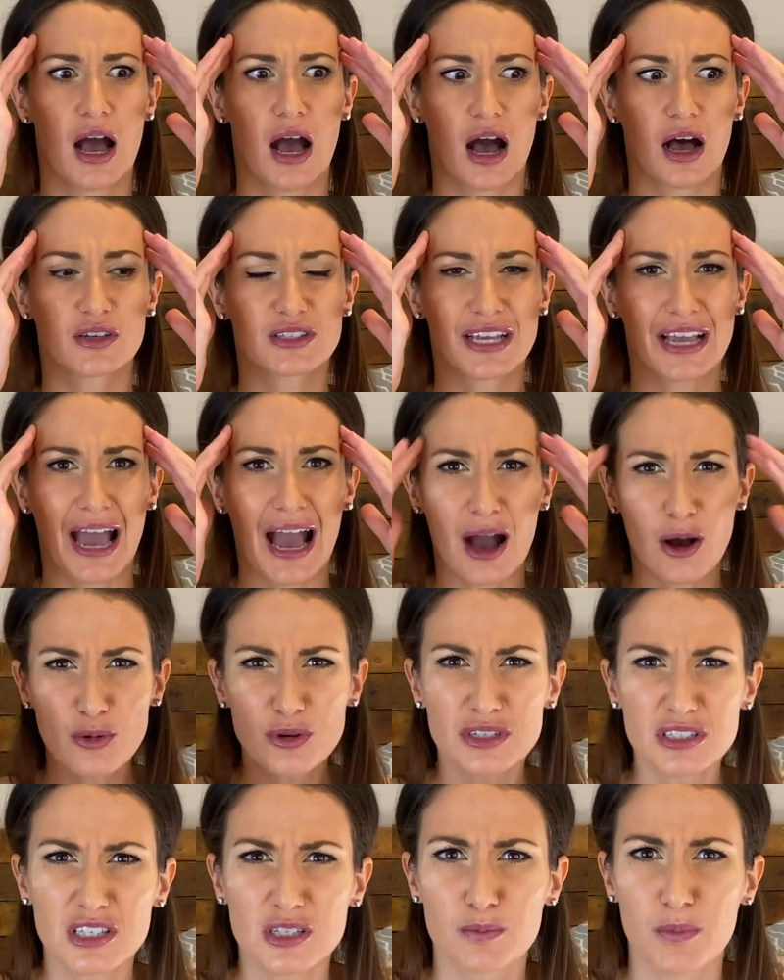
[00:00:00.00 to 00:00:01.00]
I was like, how
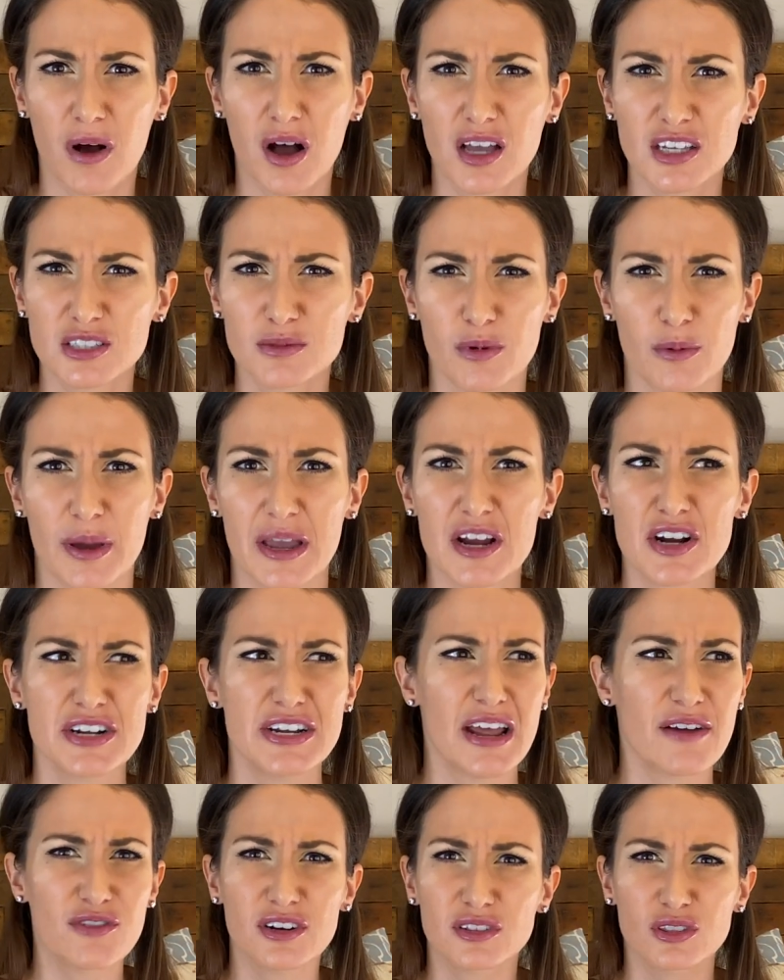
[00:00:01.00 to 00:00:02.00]
is this possible? My hair
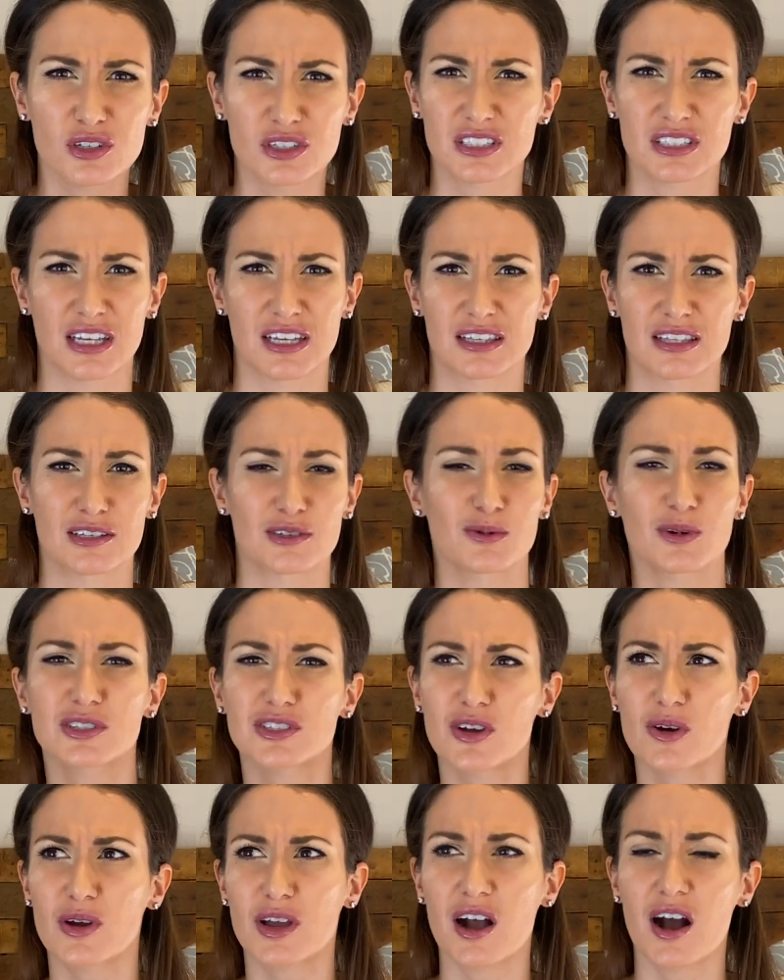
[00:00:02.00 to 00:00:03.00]
never looks like this. What's
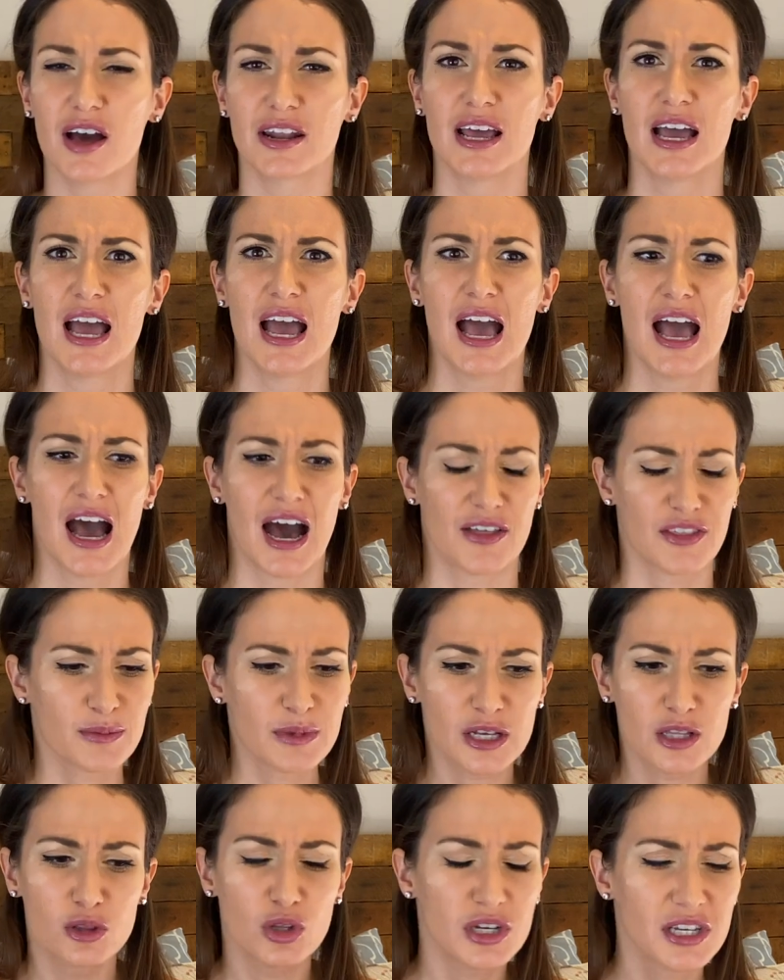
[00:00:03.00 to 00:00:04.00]
going on? And then I'm
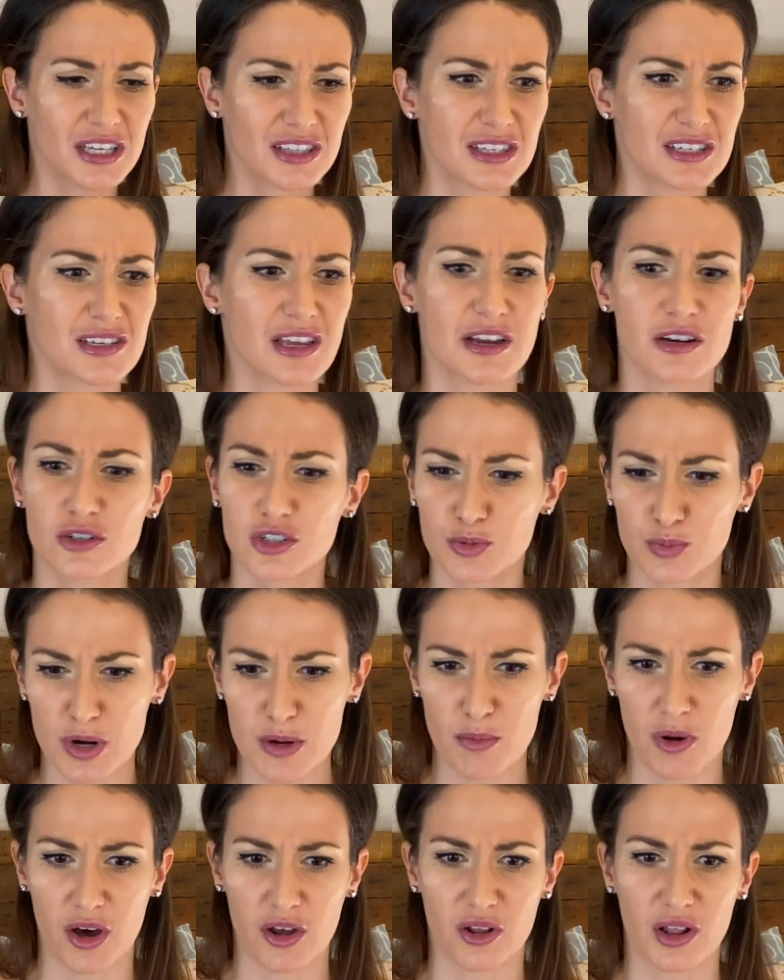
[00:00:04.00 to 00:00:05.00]
like looking at this hairspray
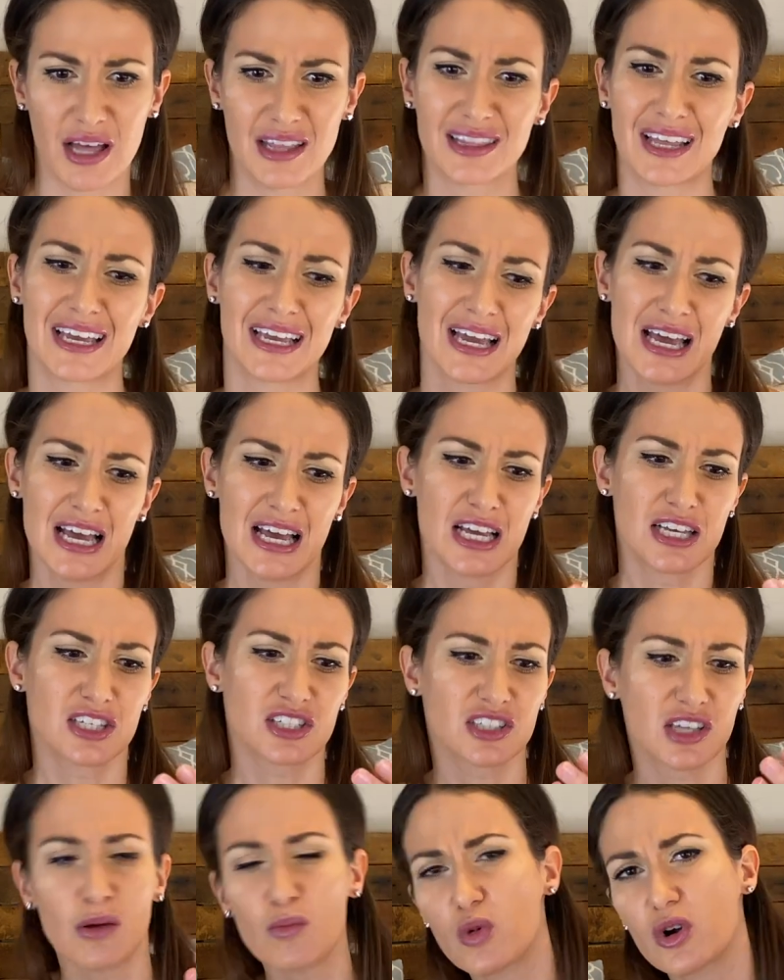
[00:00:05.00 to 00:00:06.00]
bottle and like
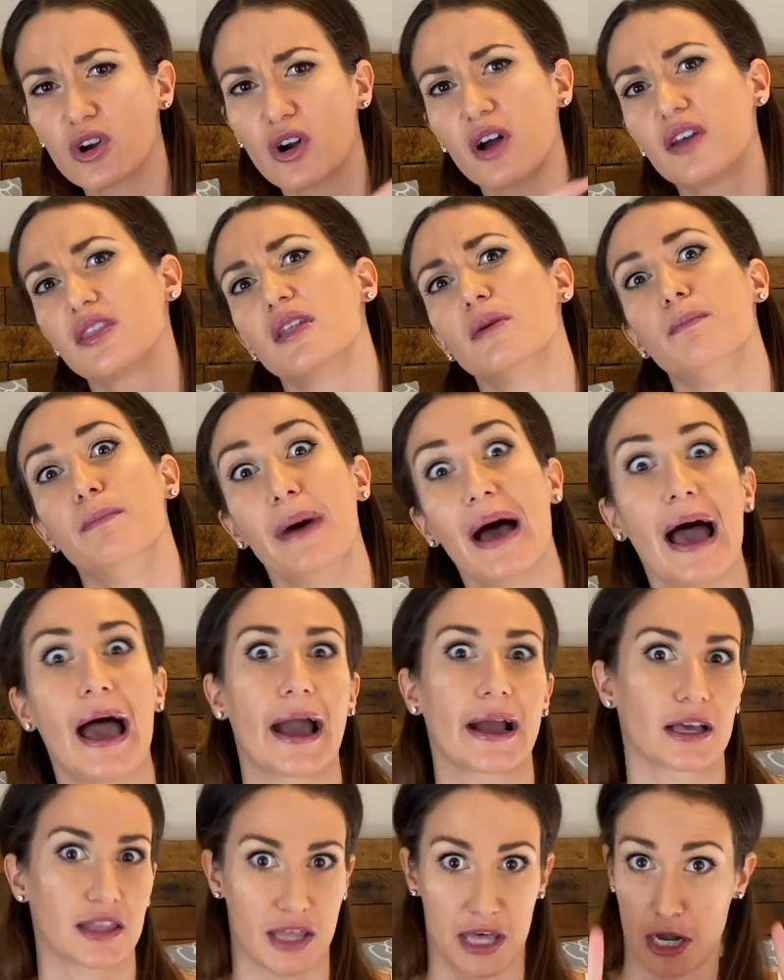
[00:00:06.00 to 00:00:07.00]
somewhere on the
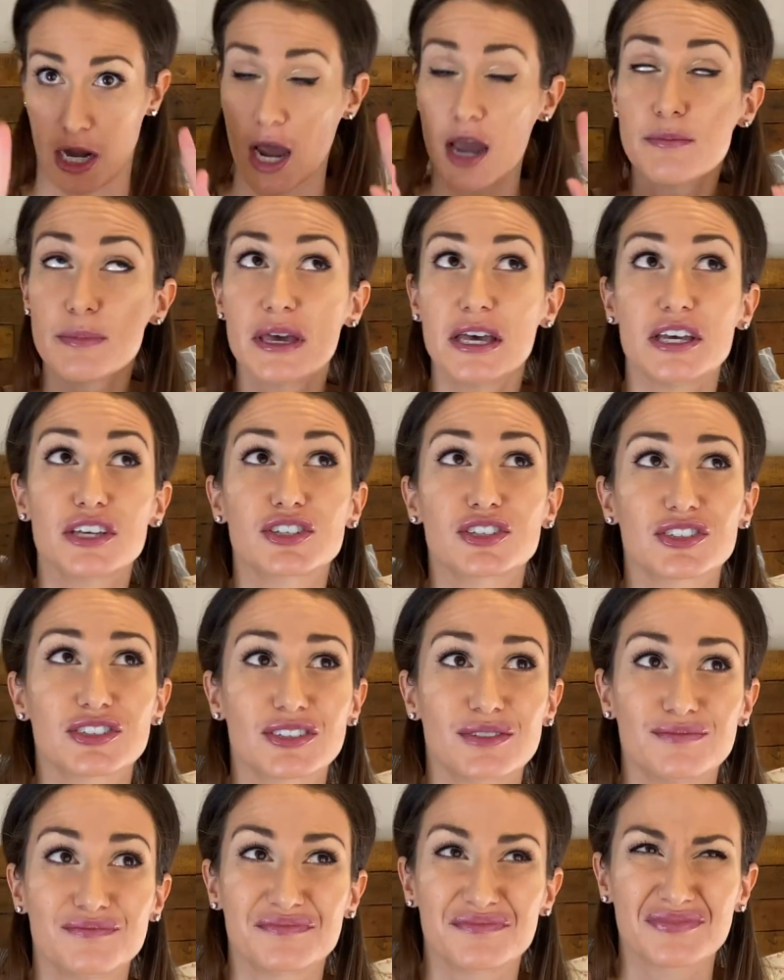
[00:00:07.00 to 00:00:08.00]
back that I missed,
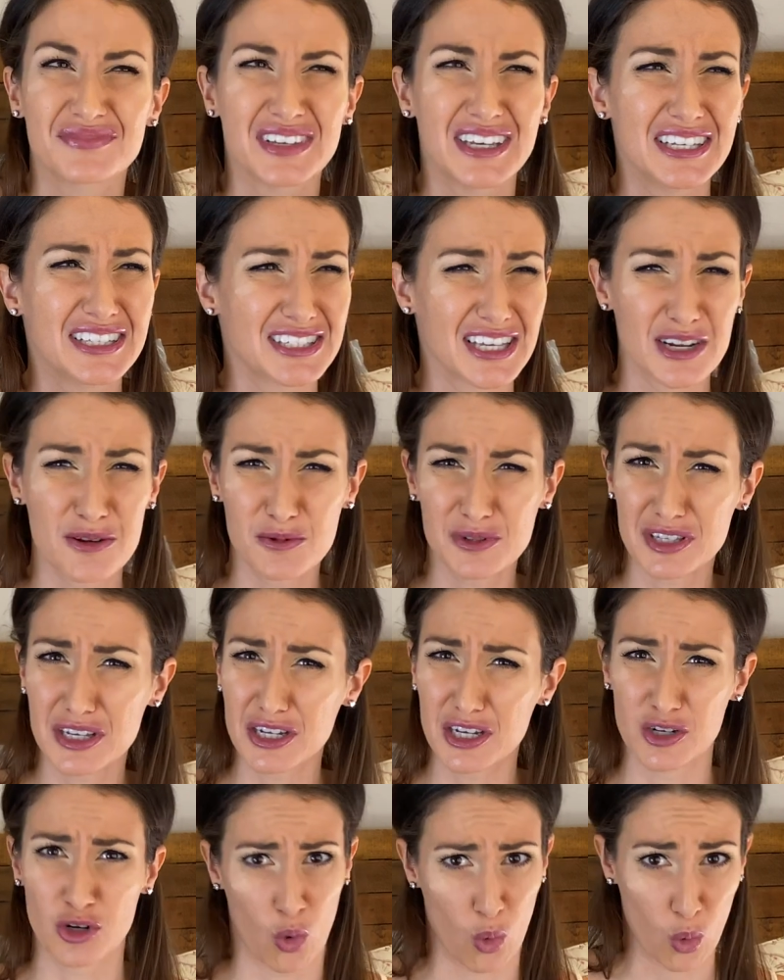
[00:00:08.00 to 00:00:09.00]
it said it was like
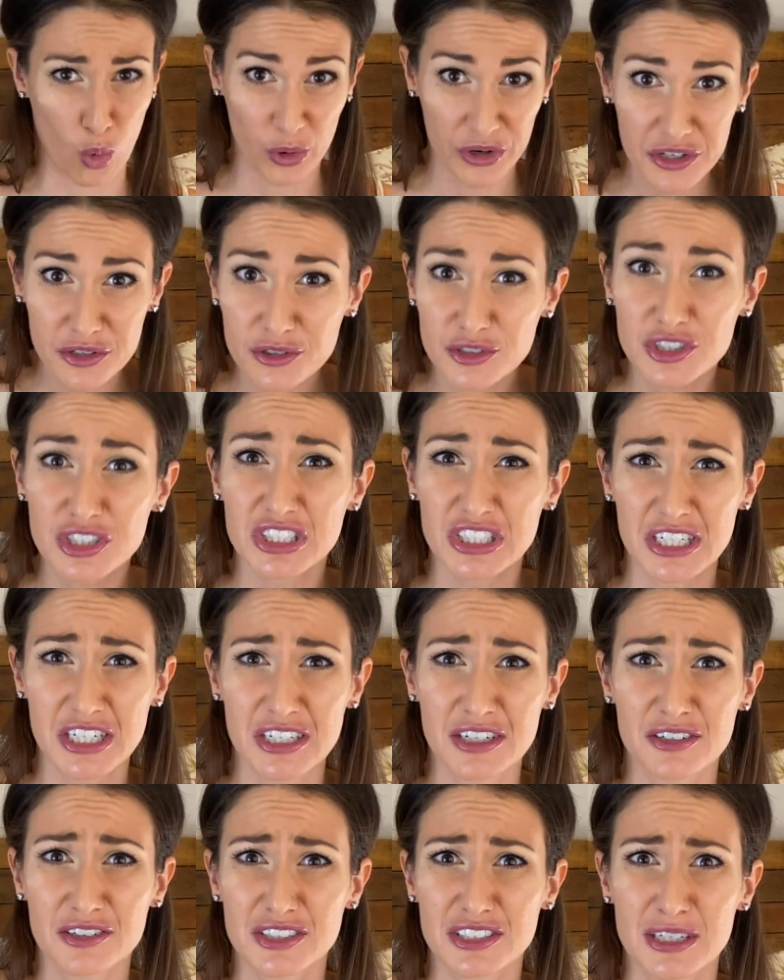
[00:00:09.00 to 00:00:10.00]
an oil
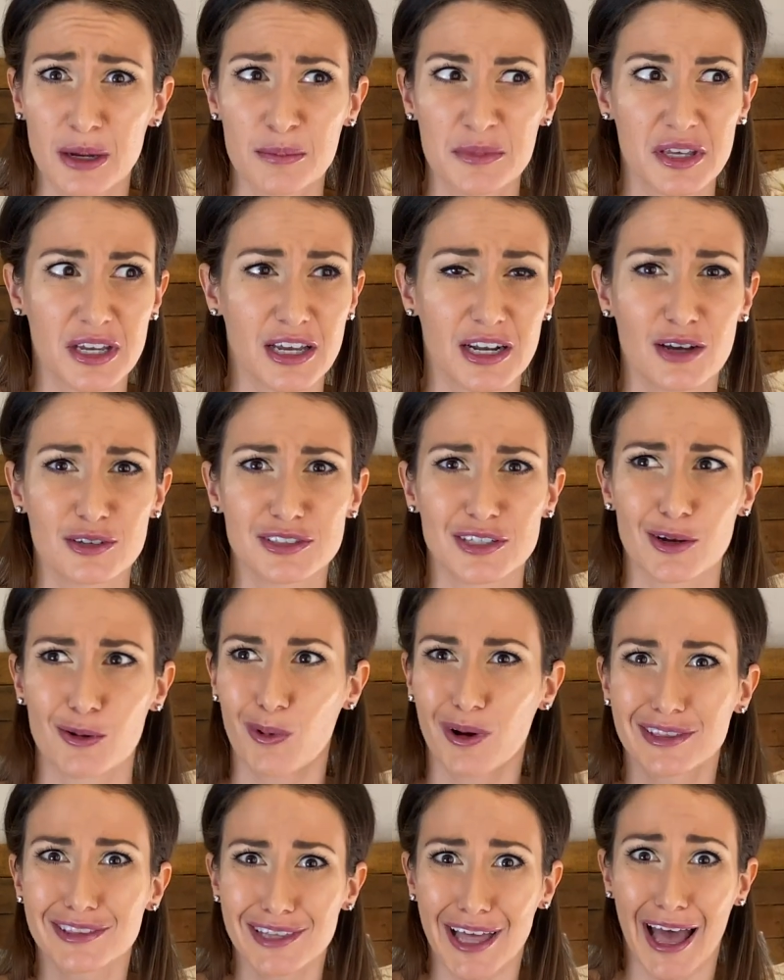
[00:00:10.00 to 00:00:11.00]
sheen or something. And I was like,
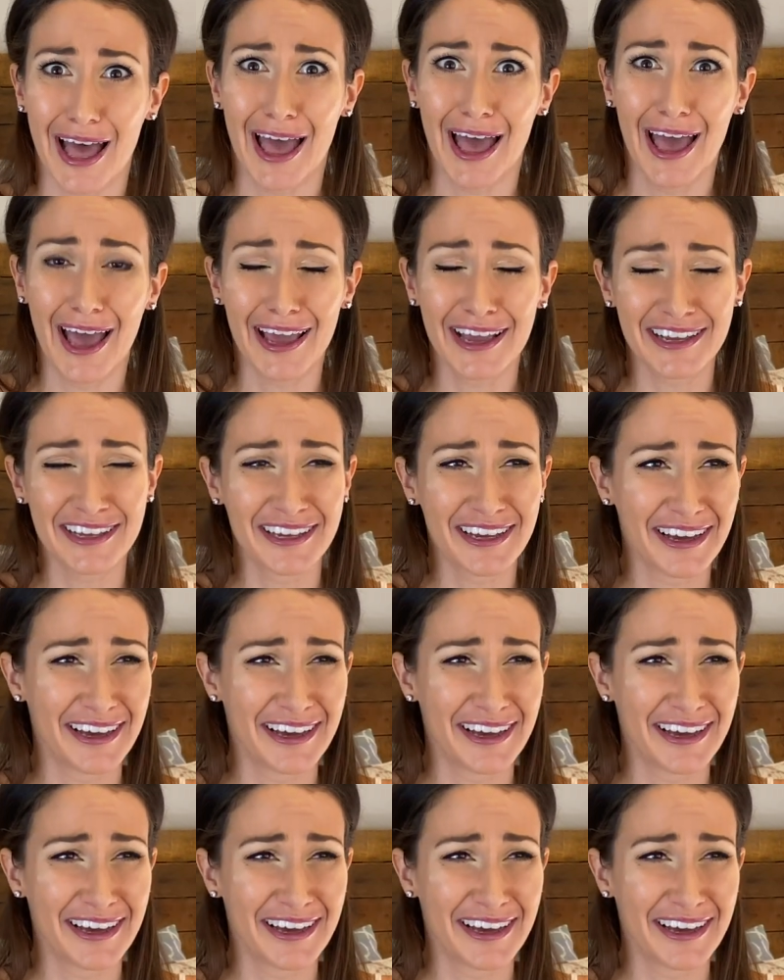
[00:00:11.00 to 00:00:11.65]
what the heck?